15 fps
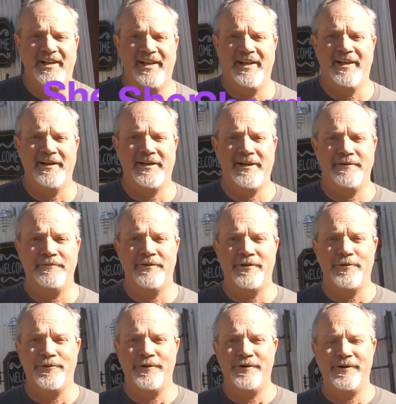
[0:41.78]
and I'm
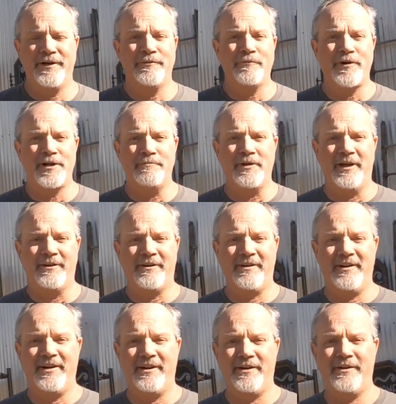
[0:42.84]
the owner and
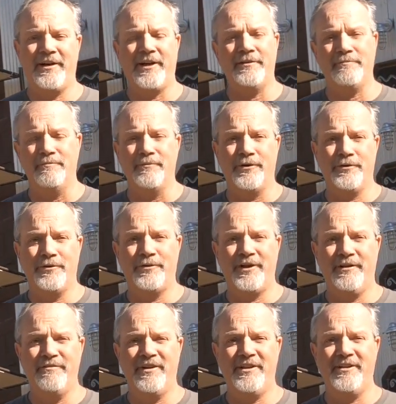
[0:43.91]
winemaker here at Myrtle
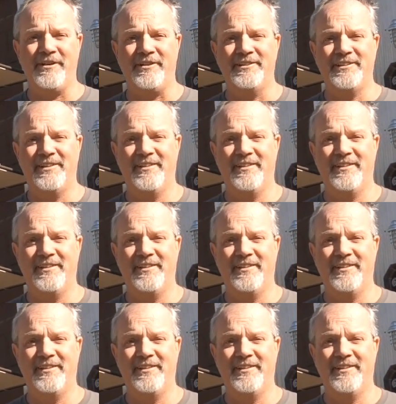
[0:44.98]
Creek Vineyards.